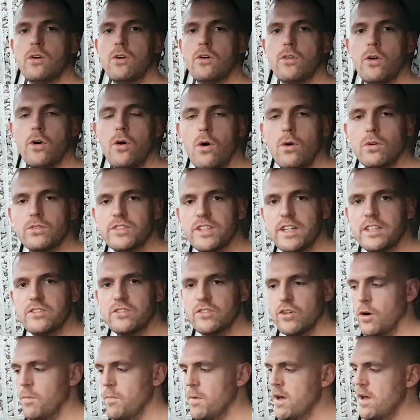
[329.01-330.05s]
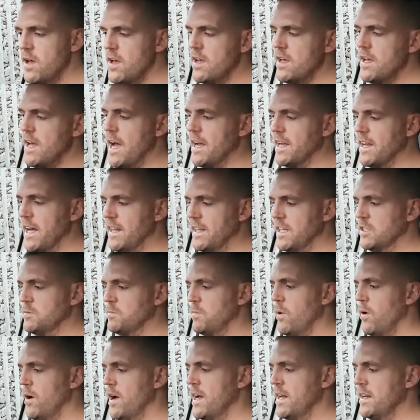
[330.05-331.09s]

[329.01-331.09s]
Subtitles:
whole system and get this put in.